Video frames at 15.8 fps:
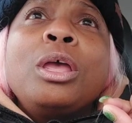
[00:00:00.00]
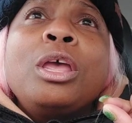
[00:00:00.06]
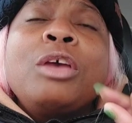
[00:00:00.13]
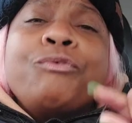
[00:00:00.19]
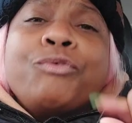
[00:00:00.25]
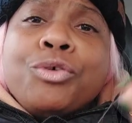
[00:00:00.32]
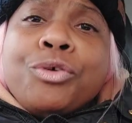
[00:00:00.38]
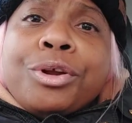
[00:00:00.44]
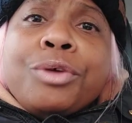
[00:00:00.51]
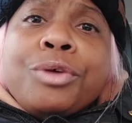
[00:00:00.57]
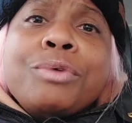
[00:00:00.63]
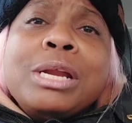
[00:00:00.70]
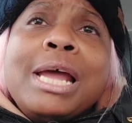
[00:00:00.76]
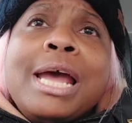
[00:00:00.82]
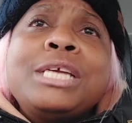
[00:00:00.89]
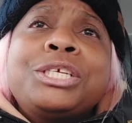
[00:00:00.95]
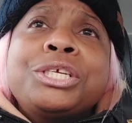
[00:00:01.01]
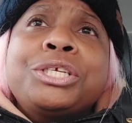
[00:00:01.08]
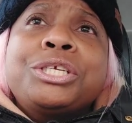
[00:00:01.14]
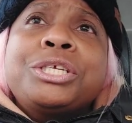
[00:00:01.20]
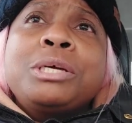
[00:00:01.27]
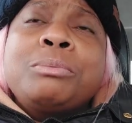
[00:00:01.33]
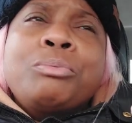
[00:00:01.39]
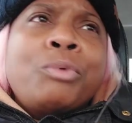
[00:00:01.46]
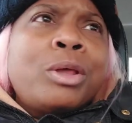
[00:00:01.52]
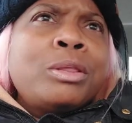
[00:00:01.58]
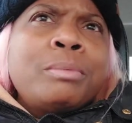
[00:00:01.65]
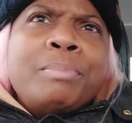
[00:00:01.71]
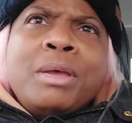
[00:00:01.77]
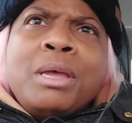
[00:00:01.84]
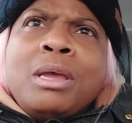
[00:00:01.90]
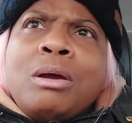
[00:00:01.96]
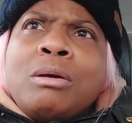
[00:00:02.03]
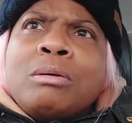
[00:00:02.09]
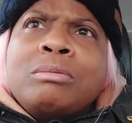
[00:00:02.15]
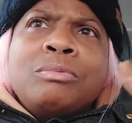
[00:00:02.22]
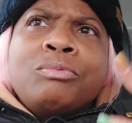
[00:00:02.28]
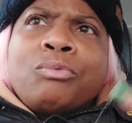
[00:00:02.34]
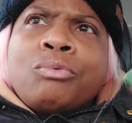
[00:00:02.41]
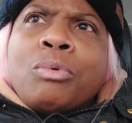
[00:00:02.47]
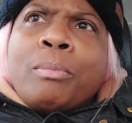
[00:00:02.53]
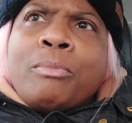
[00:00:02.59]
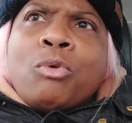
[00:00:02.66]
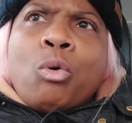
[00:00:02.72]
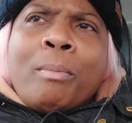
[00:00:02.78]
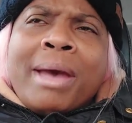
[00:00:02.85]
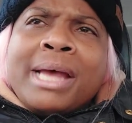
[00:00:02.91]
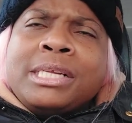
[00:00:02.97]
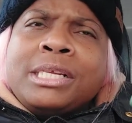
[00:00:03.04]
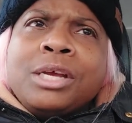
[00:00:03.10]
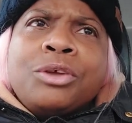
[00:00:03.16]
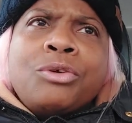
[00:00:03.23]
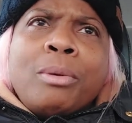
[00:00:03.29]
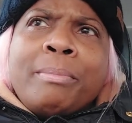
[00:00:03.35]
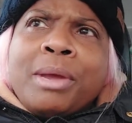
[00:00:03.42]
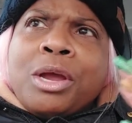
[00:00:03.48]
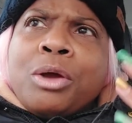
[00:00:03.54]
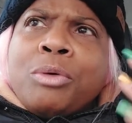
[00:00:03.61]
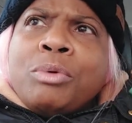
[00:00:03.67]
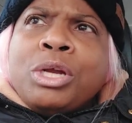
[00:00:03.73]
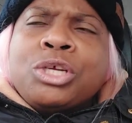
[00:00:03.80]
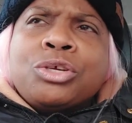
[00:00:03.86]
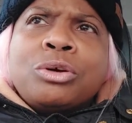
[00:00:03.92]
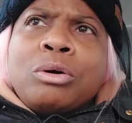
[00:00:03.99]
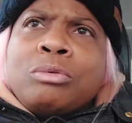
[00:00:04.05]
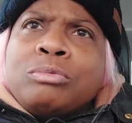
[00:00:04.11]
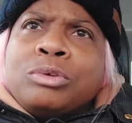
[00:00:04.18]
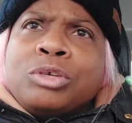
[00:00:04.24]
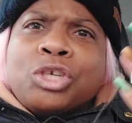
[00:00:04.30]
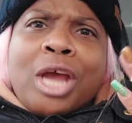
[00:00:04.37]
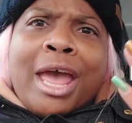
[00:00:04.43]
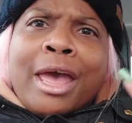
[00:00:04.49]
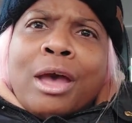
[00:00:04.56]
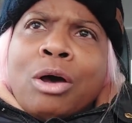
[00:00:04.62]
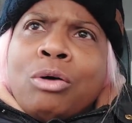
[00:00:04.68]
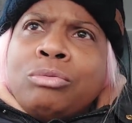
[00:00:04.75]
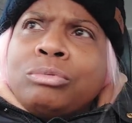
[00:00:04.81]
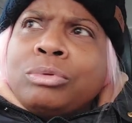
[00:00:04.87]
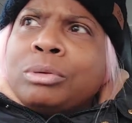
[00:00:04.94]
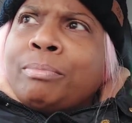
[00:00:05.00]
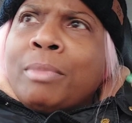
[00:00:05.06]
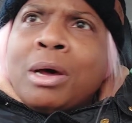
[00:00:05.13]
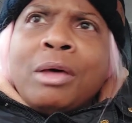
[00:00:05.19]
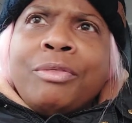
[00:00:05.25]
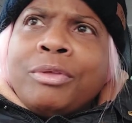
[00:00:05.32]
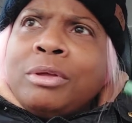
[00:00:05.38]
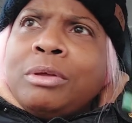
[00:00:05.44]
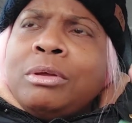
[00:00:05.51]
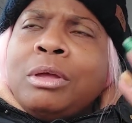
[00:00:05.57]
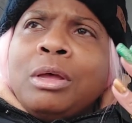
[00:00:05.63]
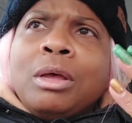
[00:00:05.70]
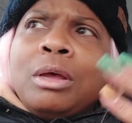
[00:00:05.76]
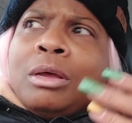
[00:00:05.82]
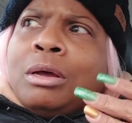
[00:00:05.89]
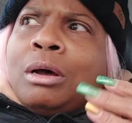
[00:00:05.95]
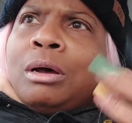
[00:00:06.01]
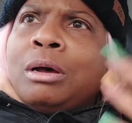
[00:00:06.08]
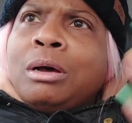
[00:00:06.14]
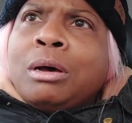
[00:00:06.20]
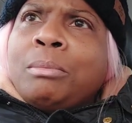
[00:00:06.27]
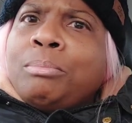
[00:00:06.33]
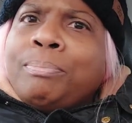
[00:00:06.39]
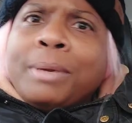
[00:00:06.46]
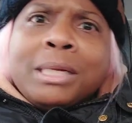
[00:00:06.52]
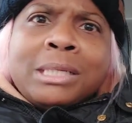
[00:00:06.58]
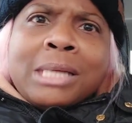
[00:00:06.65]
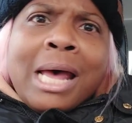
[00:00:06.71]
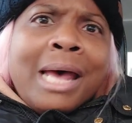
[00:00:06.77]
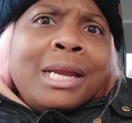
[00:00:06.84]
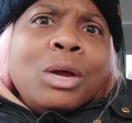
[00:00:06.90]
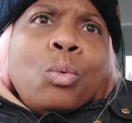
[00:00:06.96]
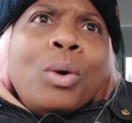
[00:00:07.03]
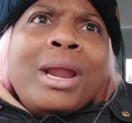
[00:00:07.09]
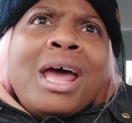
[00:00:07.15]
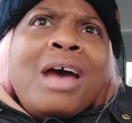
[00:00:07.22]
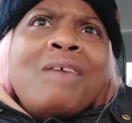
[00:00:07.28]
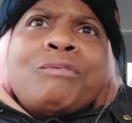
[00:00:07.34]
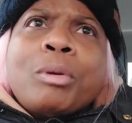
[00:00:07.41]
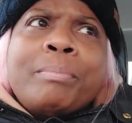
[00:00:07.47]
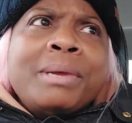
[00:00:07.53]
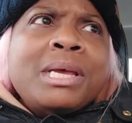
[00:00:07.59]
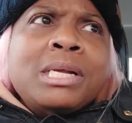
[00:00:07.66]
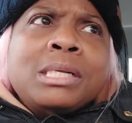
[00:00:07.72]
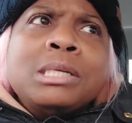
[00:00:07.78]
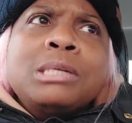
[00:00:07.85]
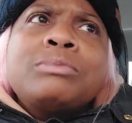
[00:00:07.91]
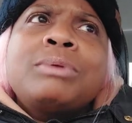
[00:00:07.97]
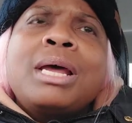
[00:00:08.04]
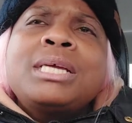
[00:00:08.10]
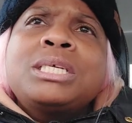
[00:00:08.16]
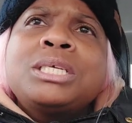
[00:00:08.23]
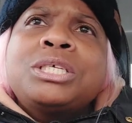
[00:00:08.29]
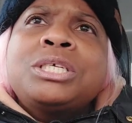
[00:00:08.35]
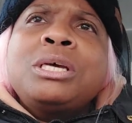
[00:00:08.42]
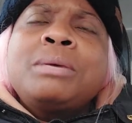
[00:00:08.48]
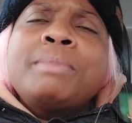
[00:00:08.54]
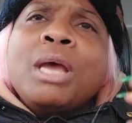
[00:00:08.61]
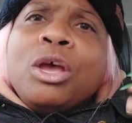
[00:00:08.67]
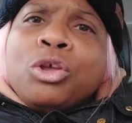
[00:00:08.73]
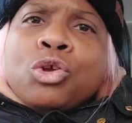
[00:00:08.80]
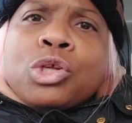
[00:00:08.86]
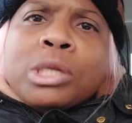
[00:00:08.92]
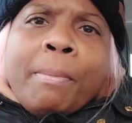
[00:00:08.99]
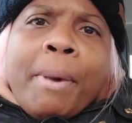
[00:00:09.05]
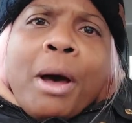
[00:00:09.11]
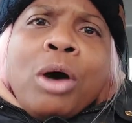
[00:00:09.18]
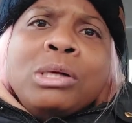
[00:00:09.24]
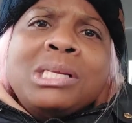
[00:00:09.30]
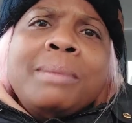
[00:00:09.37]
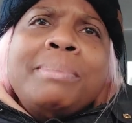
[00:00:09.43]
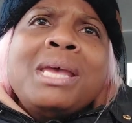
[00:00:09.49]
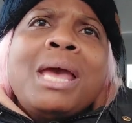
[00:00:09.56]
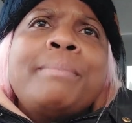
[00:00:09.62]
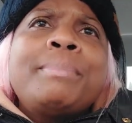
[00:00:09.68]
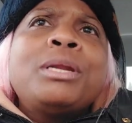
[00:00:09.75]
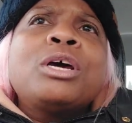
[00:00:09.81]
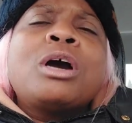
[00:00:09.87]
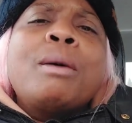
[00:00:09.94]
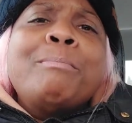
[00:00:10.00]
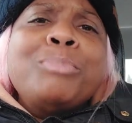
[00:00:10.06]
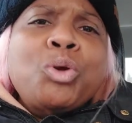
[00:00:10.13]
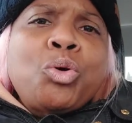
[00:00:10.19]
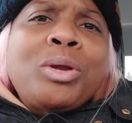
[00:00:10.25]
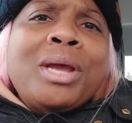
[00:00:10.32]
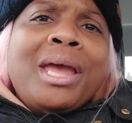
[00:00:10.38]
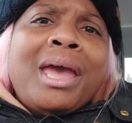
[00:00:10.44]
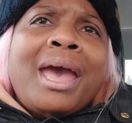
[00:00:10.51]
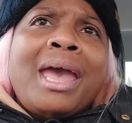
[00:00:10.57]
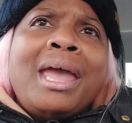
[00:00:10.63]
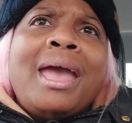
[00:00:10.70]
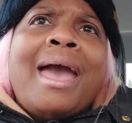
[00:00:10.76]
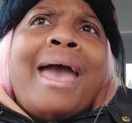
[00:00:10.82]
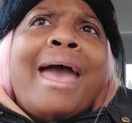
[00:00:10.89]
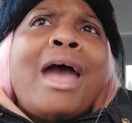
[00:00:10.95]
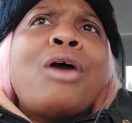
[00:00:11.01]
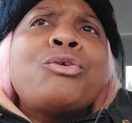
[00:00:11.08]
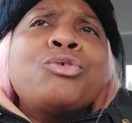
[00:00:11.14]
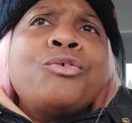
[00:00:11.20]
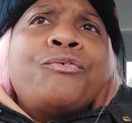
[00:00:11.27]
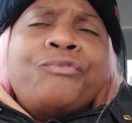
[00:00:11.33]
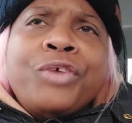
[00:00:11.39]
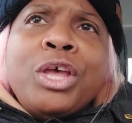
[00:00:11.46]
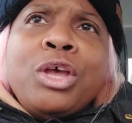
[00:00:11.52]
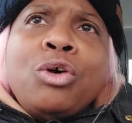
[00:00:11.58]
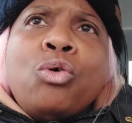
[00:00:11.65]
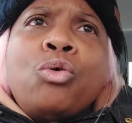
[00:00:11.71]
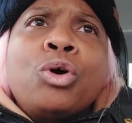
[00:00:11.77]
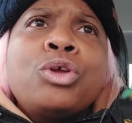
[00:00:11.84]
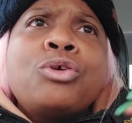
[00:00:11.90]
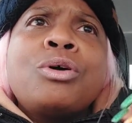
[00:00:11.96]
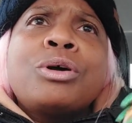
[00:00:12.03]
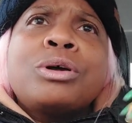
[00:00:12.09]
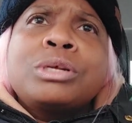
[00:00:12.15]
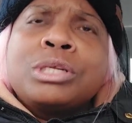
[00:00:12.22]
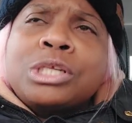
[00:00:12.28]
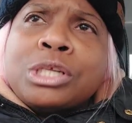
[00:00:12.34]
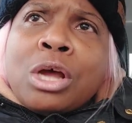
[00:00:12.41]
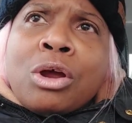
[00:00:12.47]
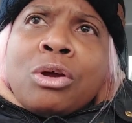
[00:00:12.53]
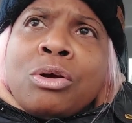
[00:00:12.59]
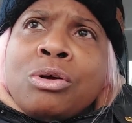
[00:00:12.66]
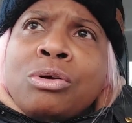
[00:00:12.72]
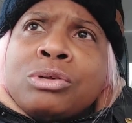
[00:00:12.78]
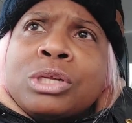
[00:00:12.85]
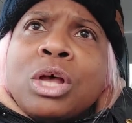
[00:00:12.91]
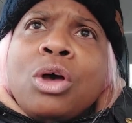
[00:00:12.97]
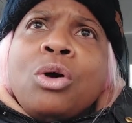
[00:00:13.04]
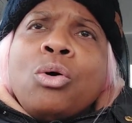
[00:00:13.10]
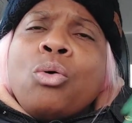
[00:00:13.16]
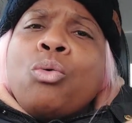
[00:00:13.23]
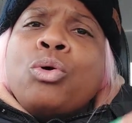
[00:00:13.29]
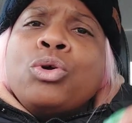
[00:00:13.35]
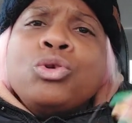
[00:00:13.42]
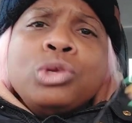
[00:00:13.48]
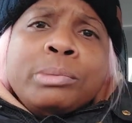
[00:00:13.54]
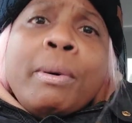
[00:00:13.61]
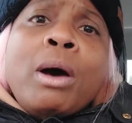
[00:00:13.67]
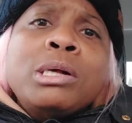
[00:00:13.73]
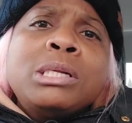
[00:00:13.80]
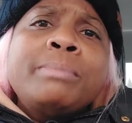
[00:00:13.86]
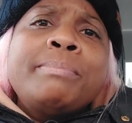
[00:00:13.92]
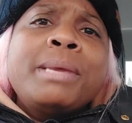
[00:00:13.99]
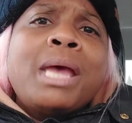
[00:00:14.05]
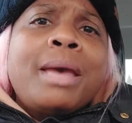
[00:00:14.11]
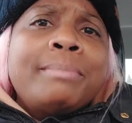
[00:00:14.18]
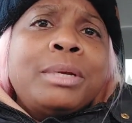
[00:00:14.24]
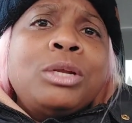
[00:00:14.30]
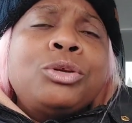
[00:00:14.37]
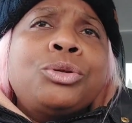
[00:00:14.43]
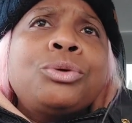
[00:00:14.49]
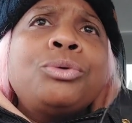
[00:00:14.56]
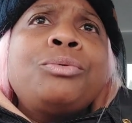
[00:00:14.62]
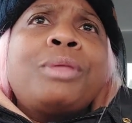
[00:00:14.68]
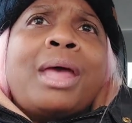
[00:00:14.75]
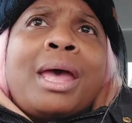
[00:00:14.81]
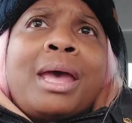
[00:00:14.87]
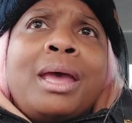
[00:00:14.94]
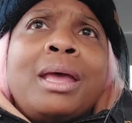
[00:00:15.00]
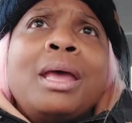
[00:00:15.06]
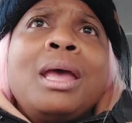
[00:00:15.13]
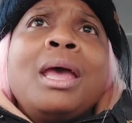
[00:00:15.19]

if you're in a relationship, whether it be your romantic, your marriage, your child, mother, um, platonic, whatever, business relationship, you're supposed to be able to communicate how you feel or your concerns, or you're supposed to be able to do that.